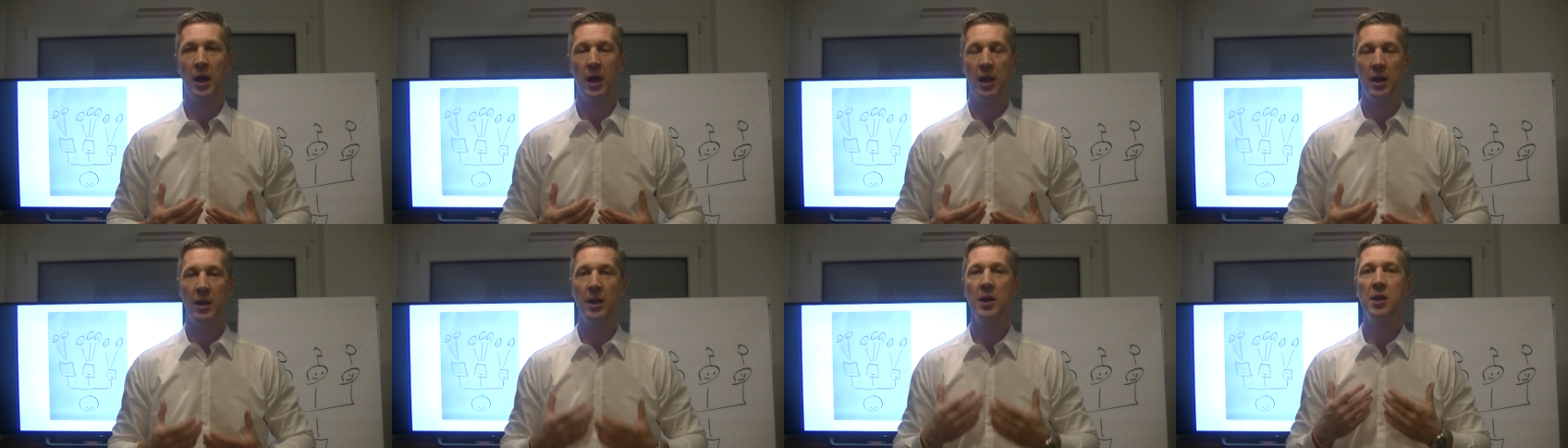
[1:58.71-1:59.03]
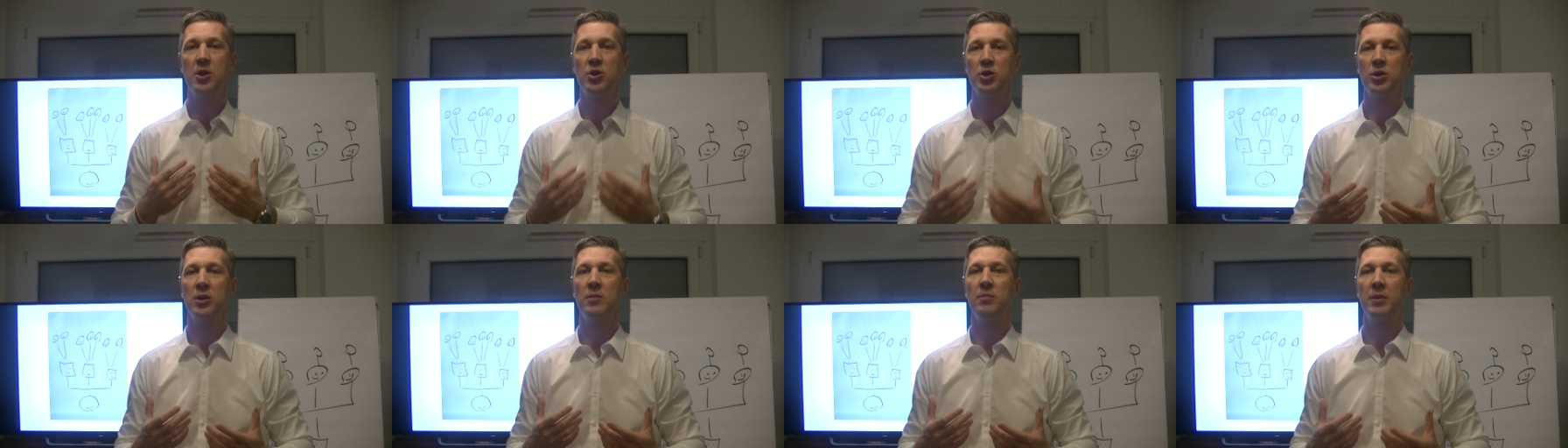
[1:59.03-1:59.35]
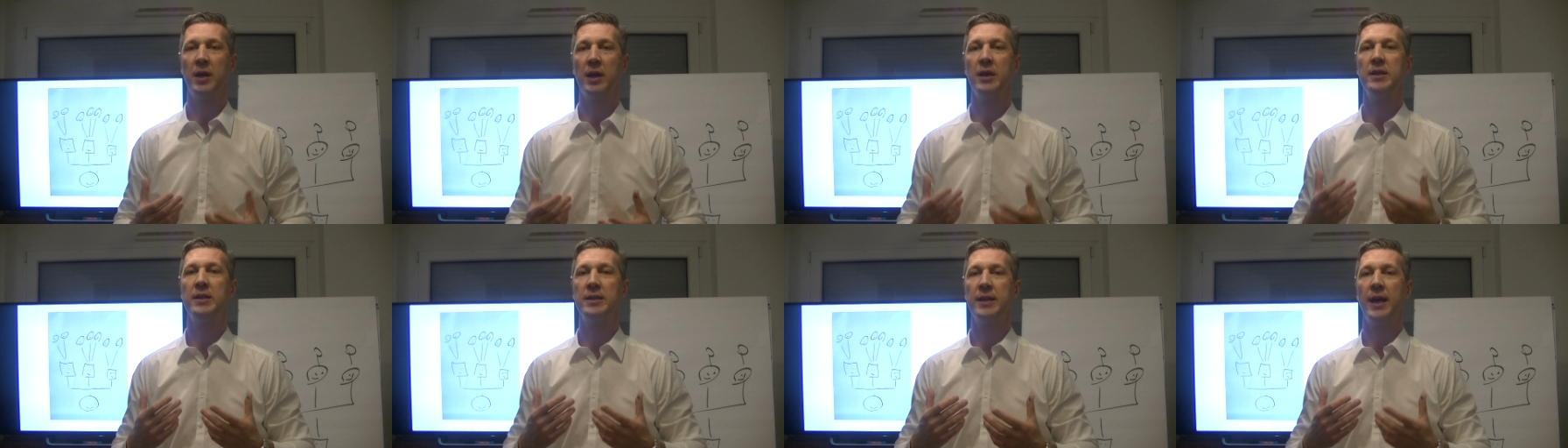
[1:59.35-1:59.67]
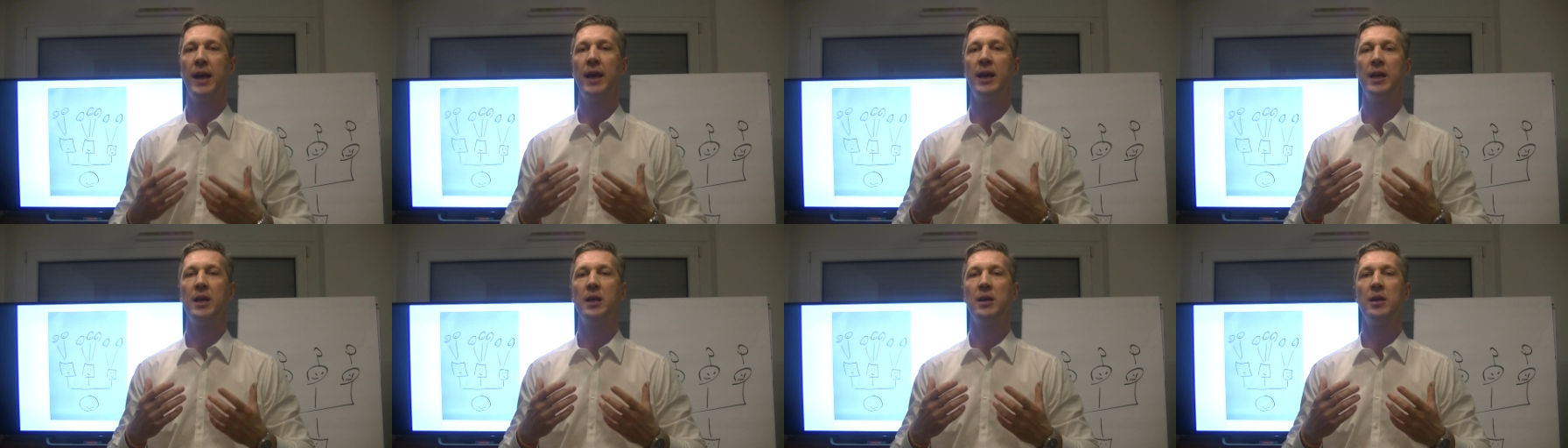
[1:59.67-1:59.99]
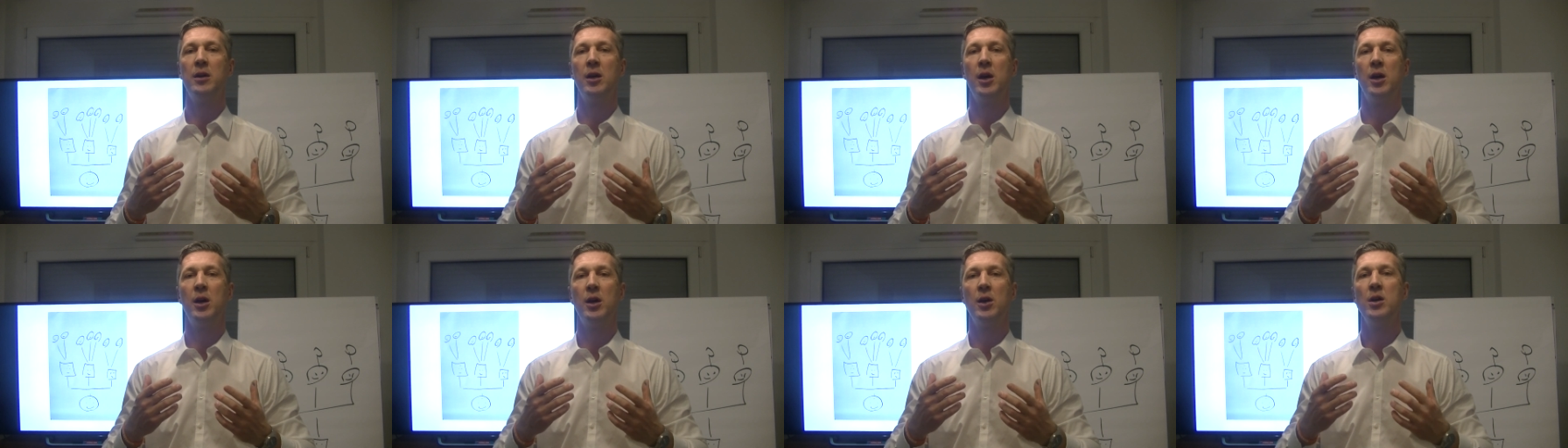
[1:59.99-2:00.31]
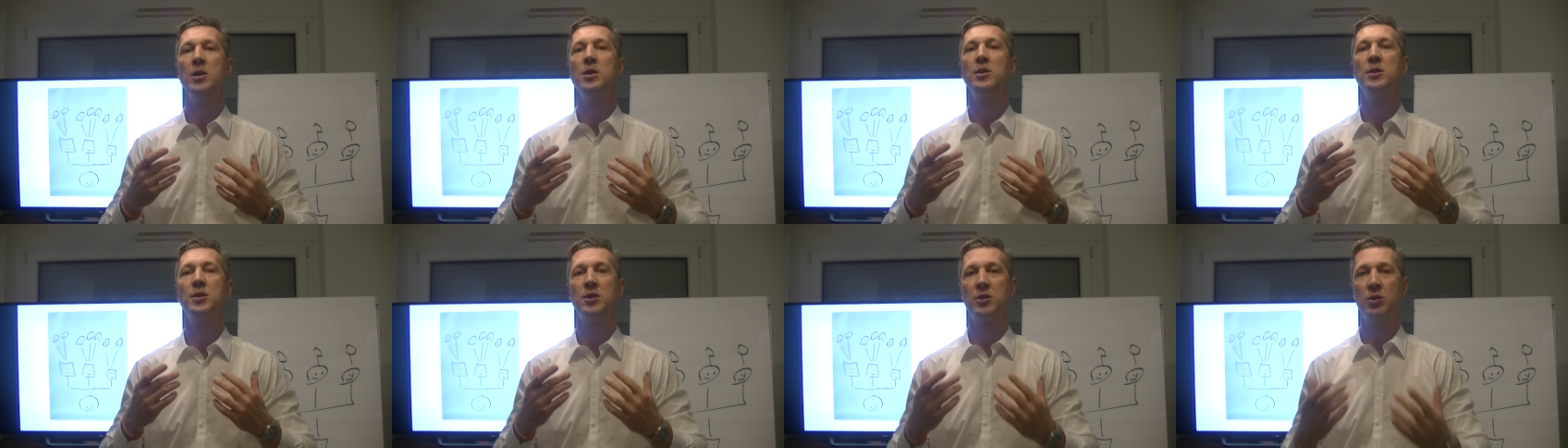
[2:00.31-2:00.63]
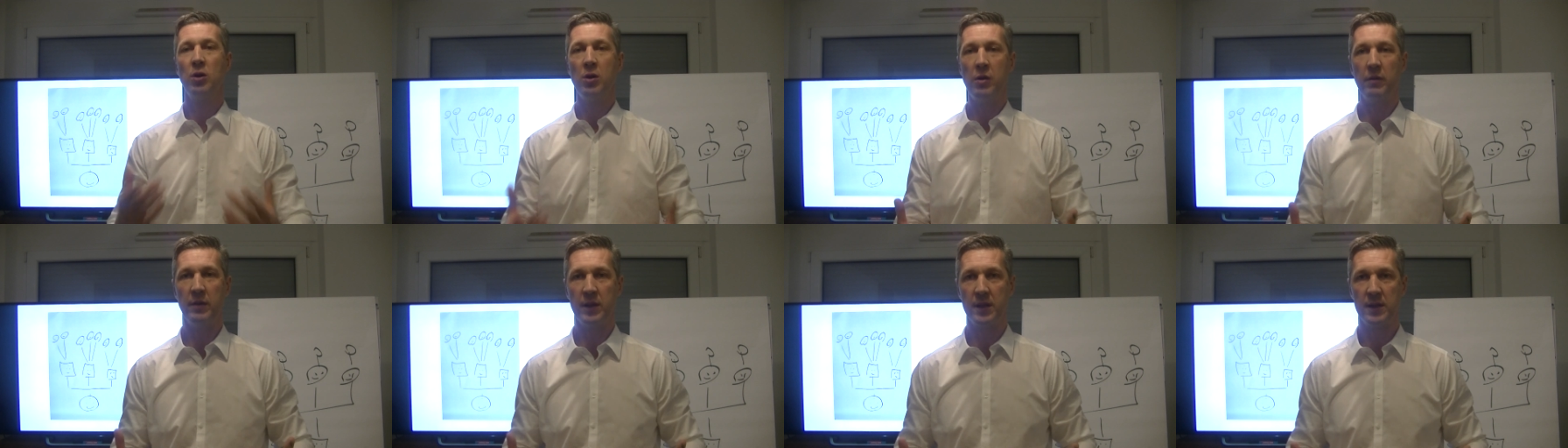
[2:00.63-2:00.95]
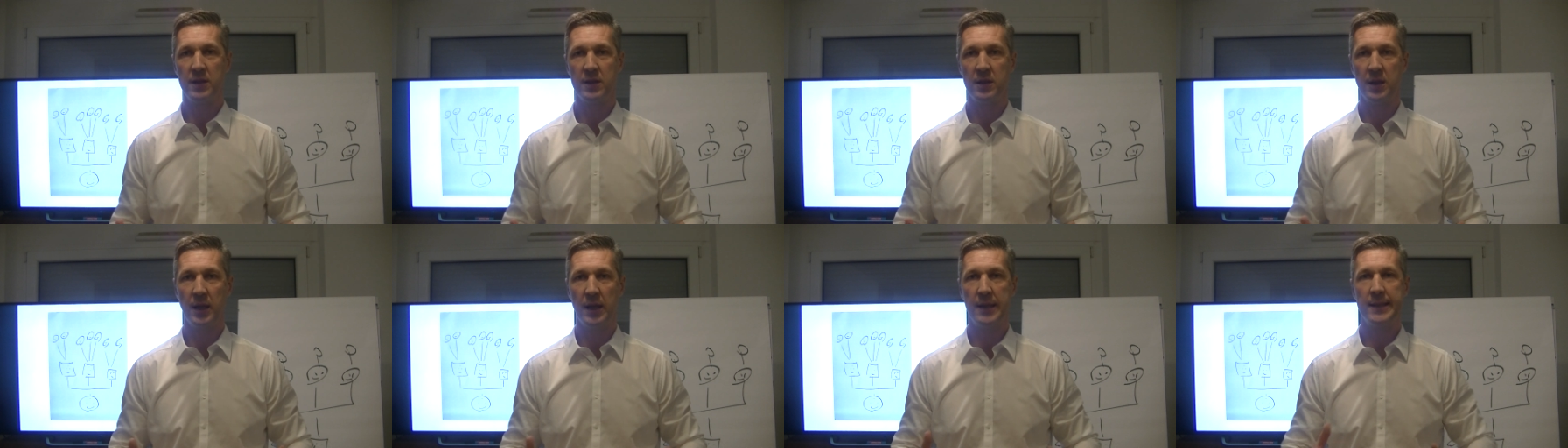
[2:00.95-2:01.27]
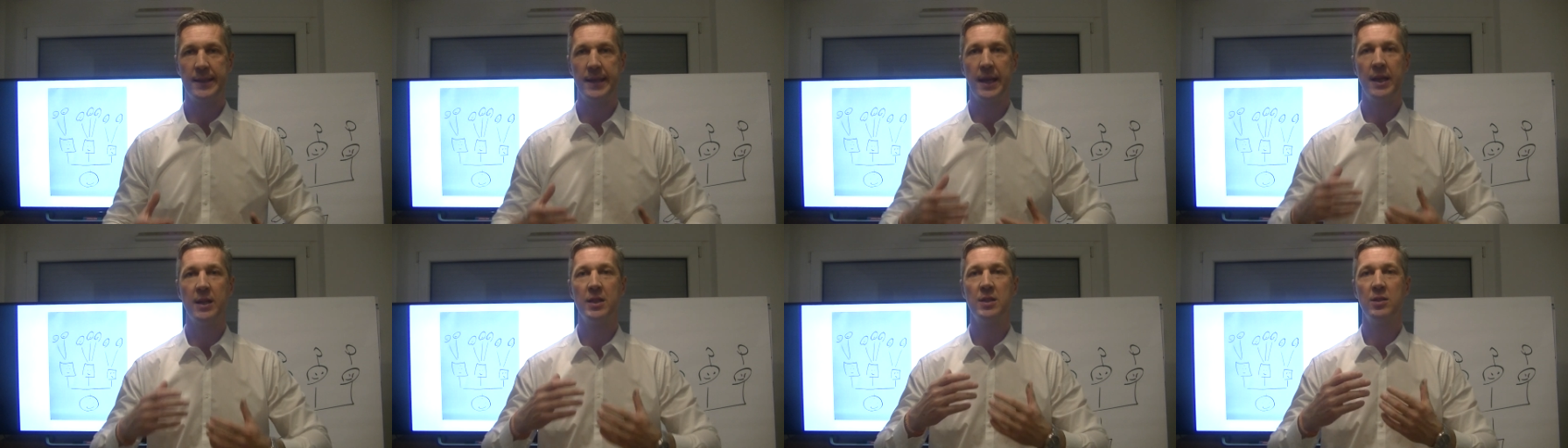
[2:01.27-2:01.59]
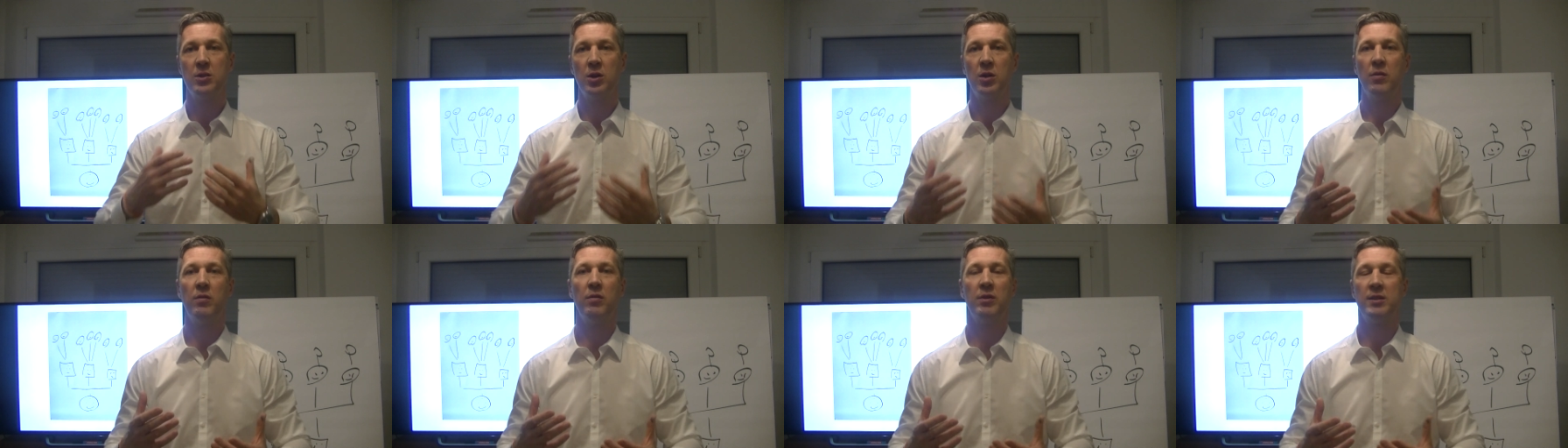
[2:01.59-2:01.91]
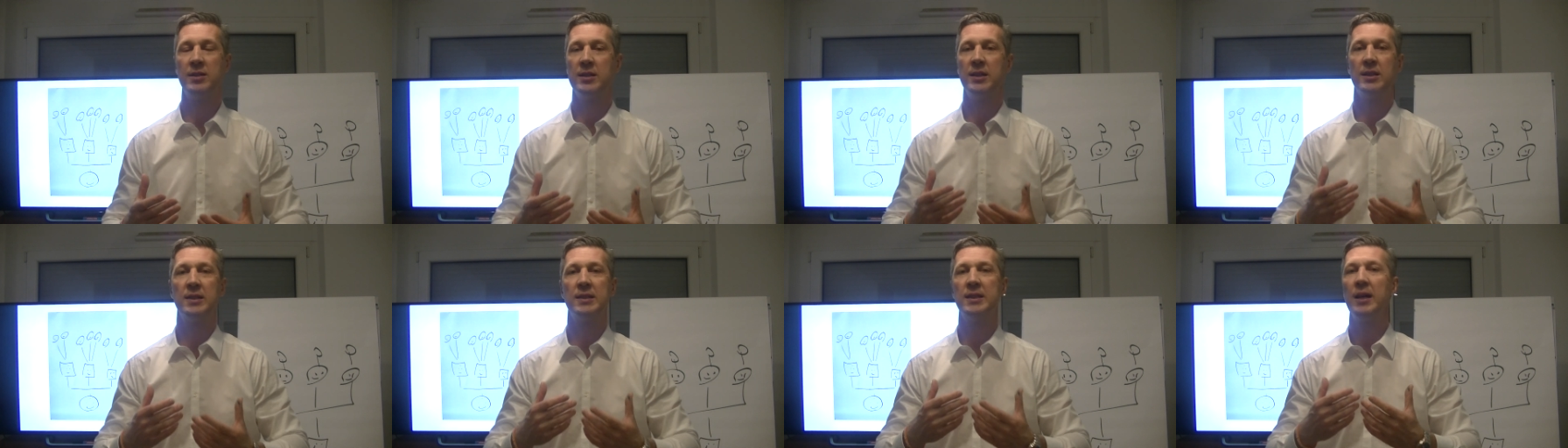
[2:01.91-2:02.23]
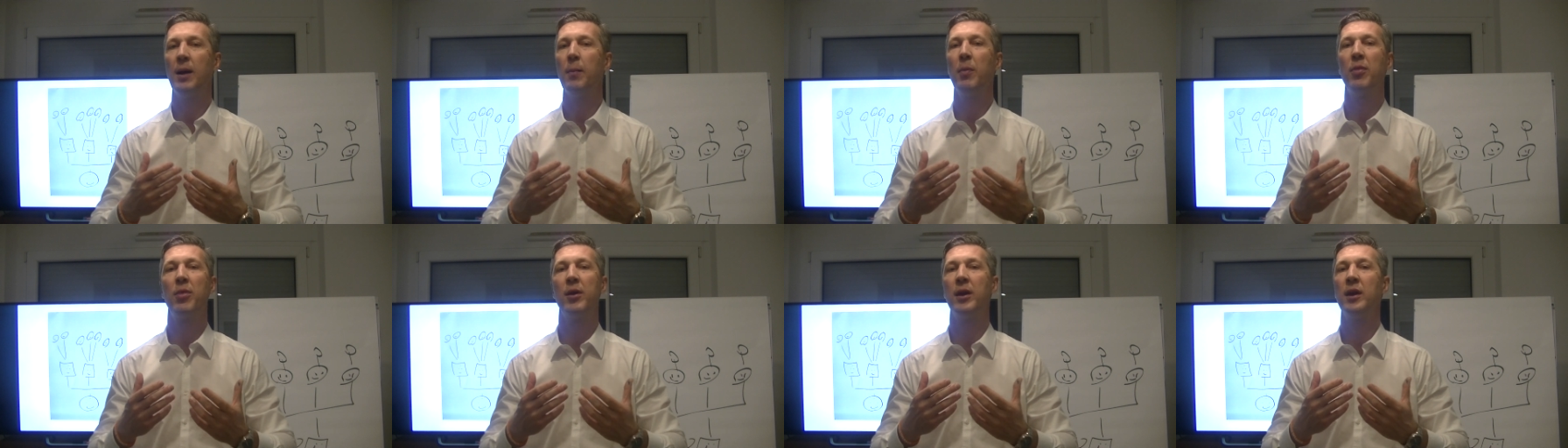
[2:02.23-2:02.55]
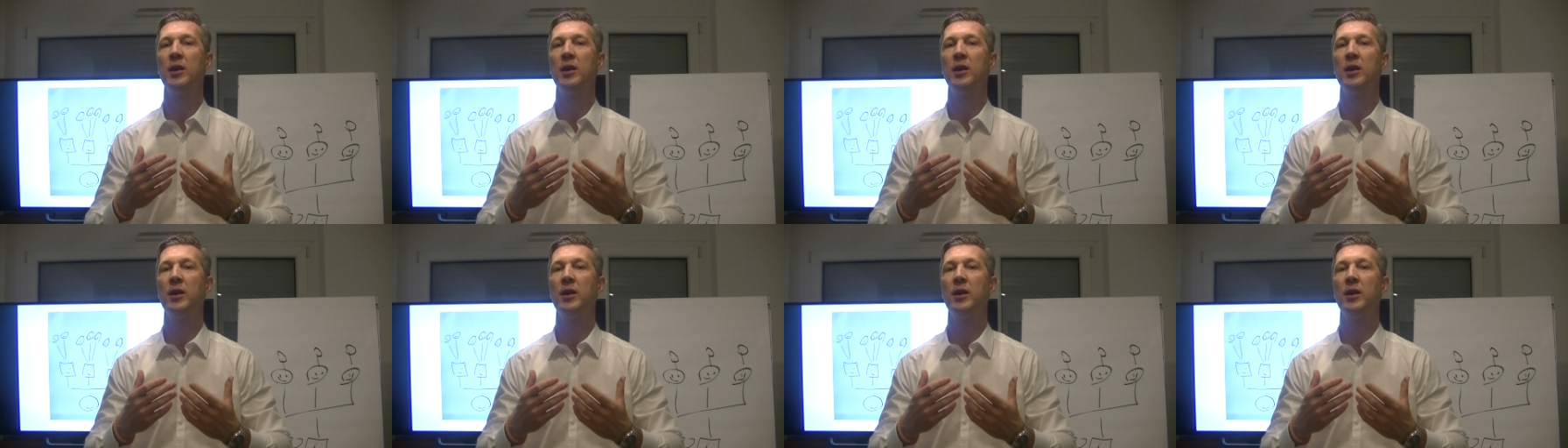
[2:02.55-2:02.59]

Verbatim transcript: Leadership is a service. It's a service. It's something